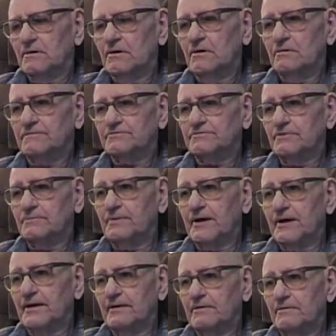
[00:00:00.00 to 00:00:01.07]
off of
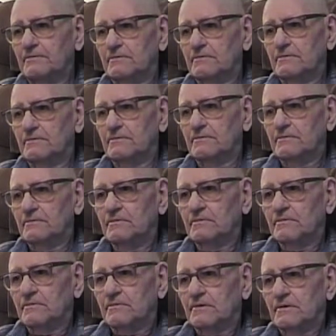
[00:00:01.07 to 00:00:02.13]
Japan,
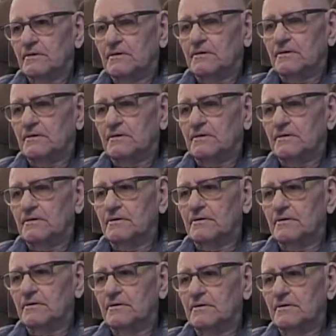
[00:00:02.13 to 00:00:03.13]
and